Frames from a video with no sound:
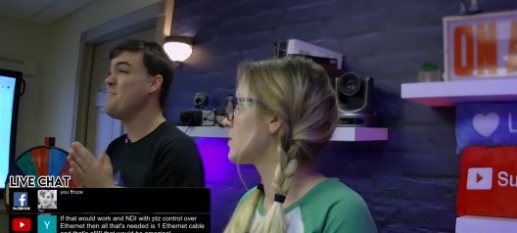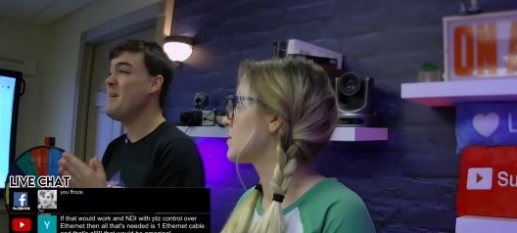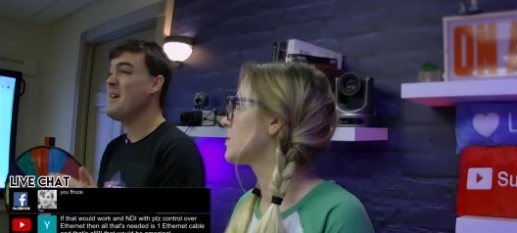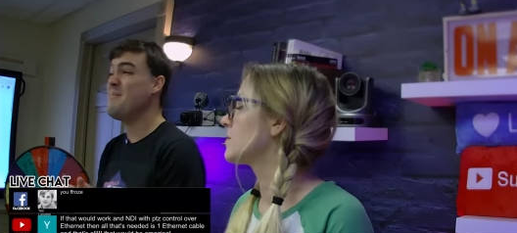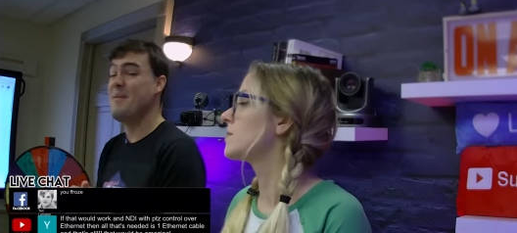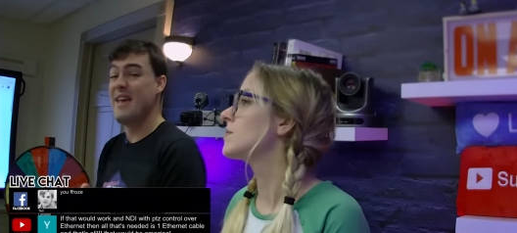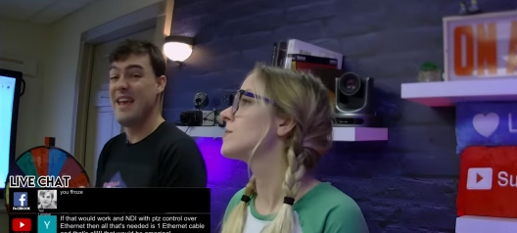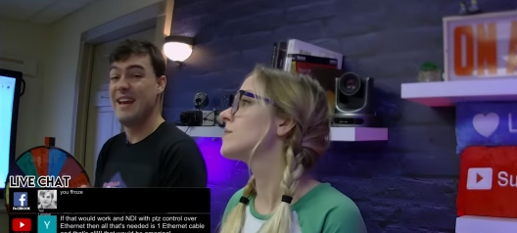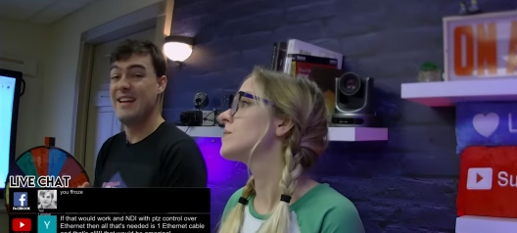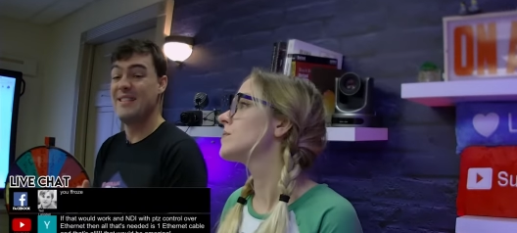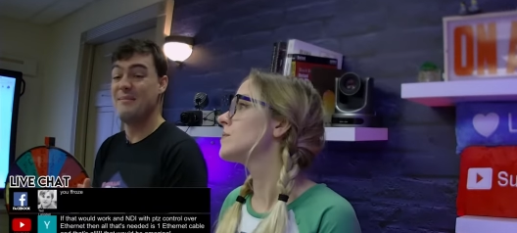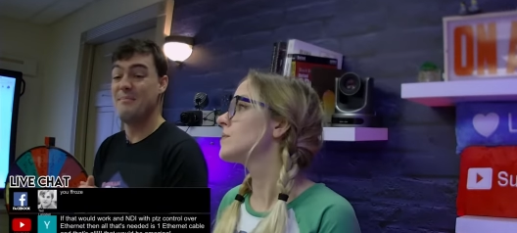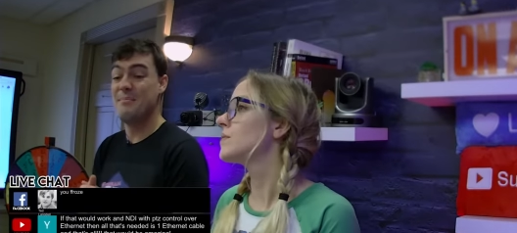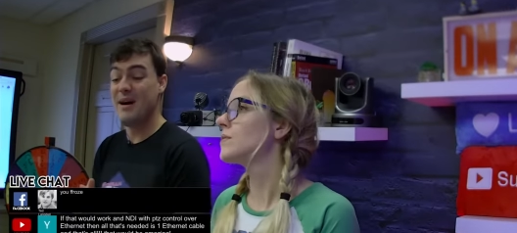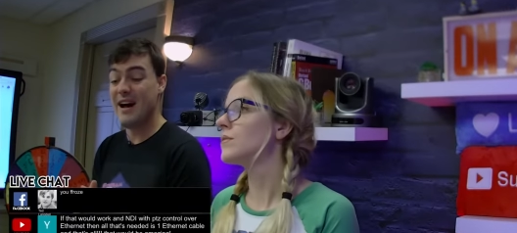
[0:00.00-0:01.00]
Speaker 1: a big pain in
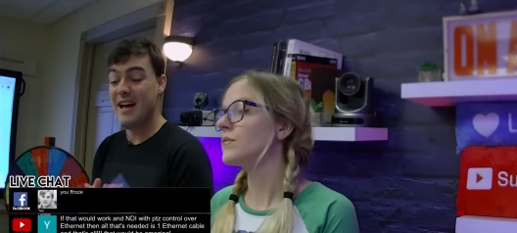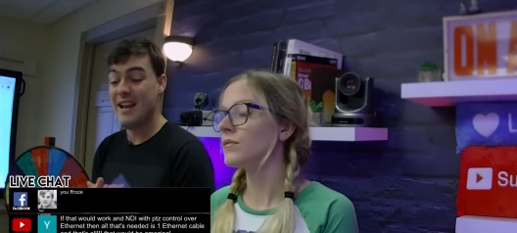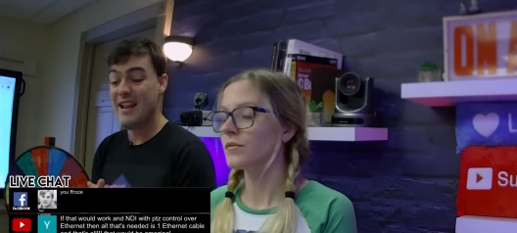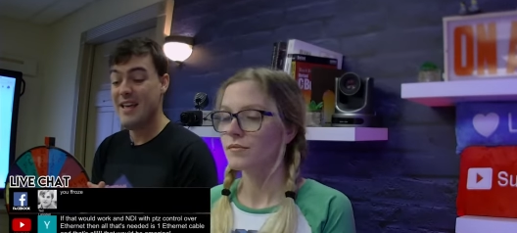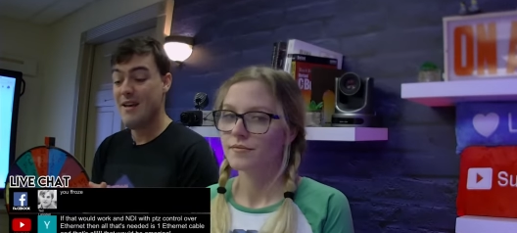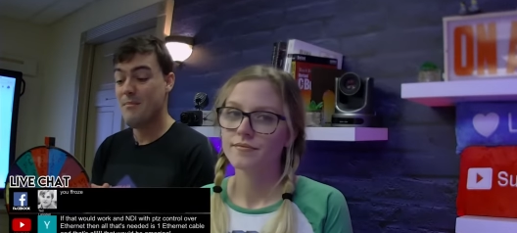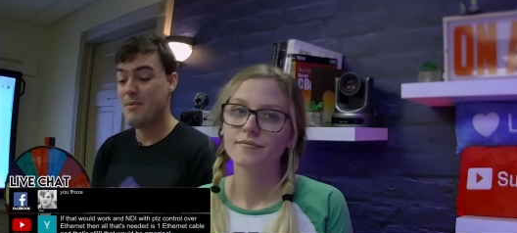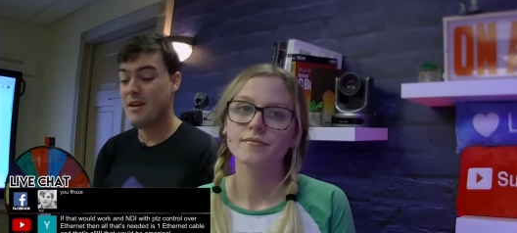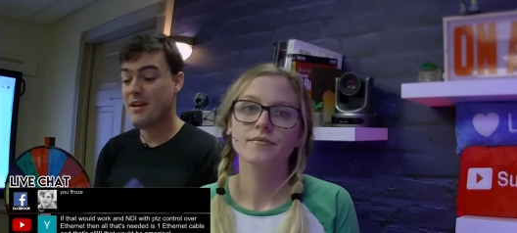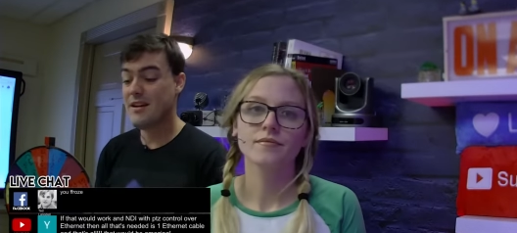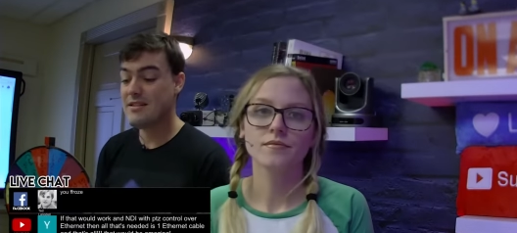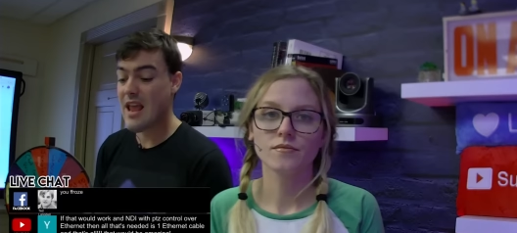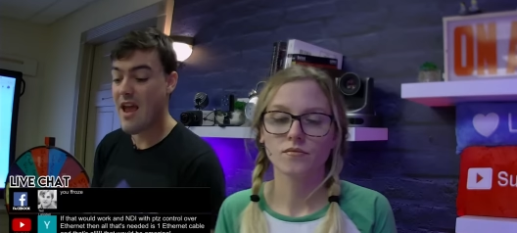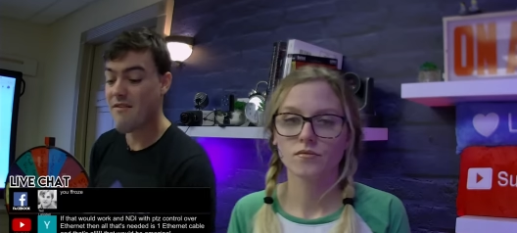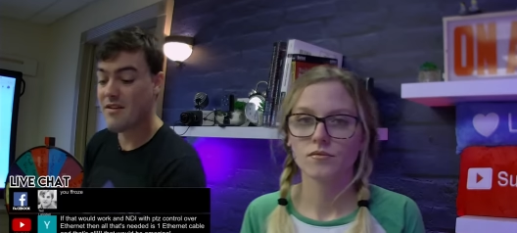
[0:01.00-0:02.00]
the butt
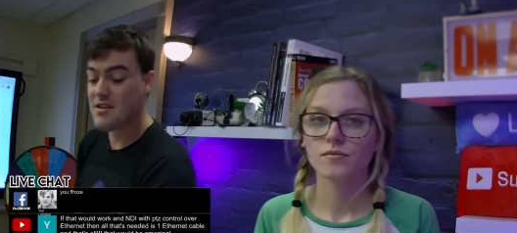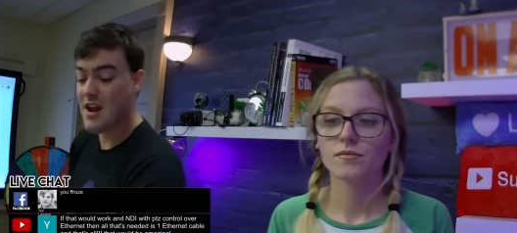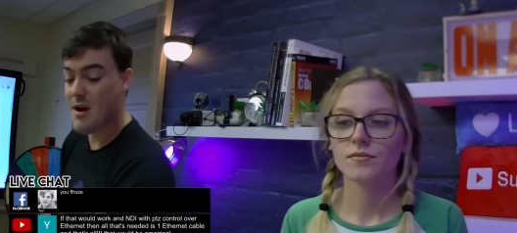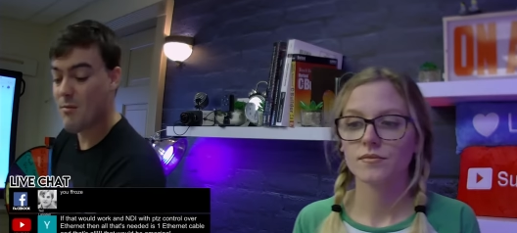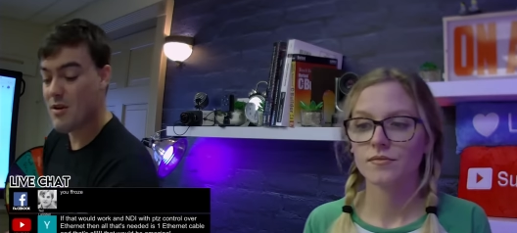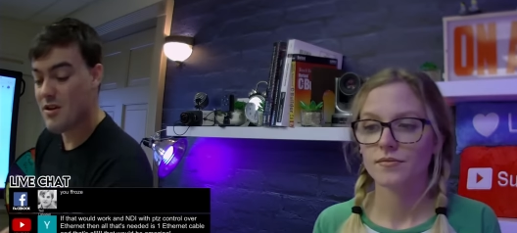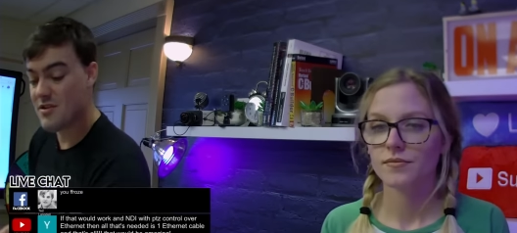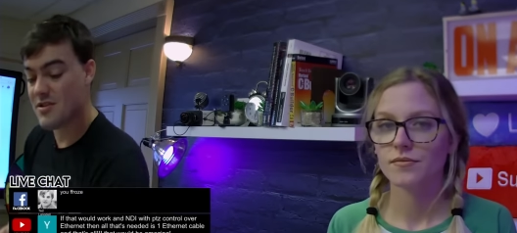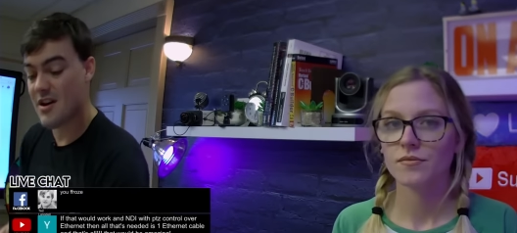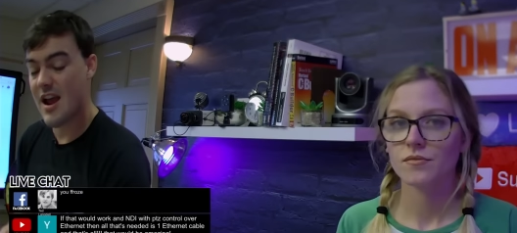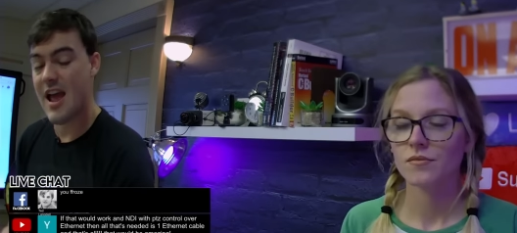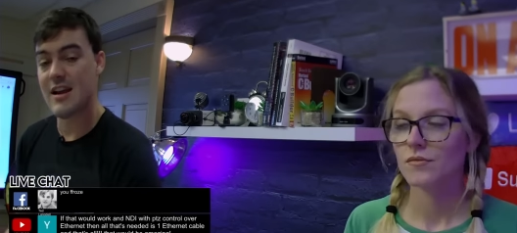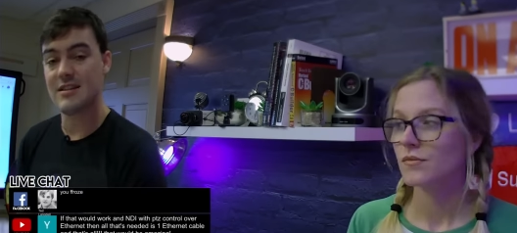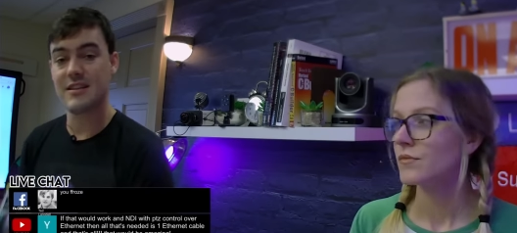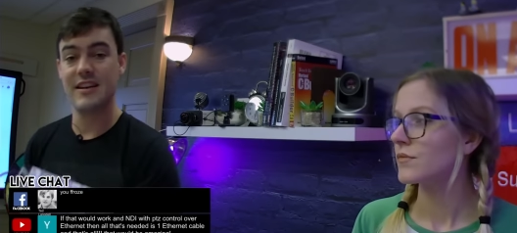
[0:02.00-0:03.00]
because every time we used our
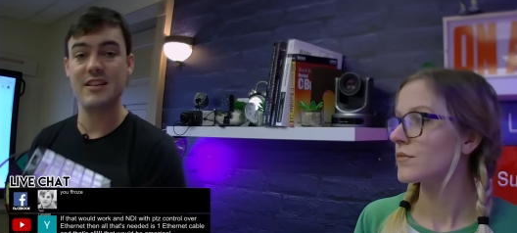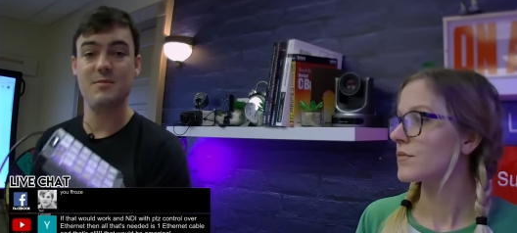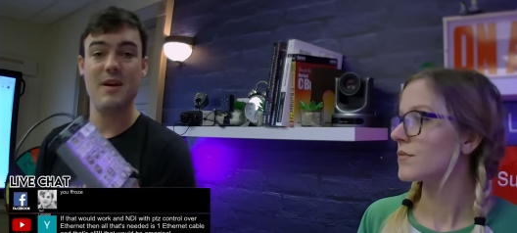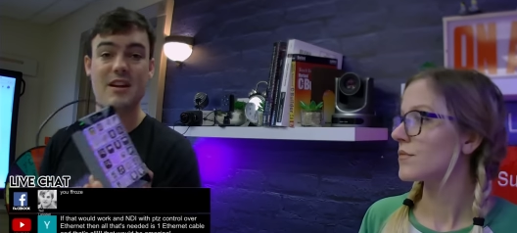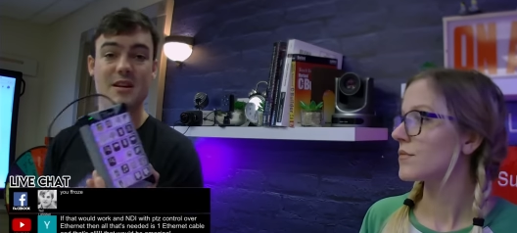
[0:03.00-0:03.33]
X keys,